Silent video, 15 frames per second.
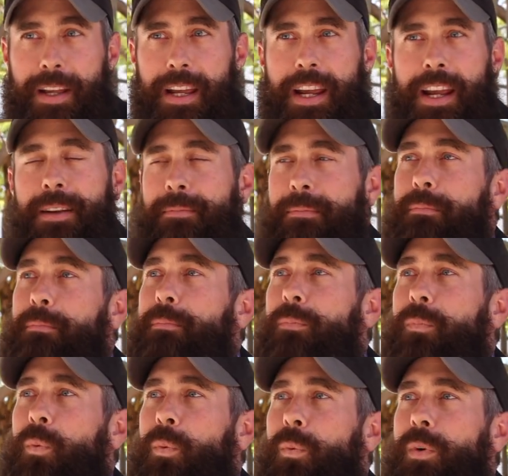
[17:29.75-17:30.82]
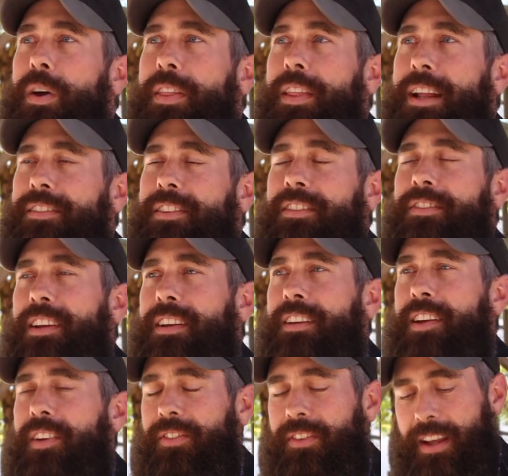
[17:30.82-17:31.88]
and that's to say
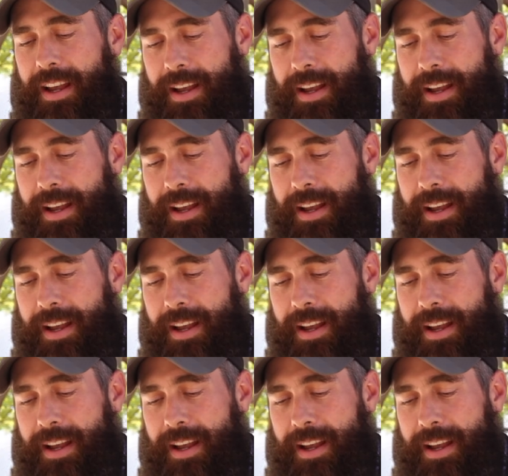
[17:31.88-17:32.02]
this: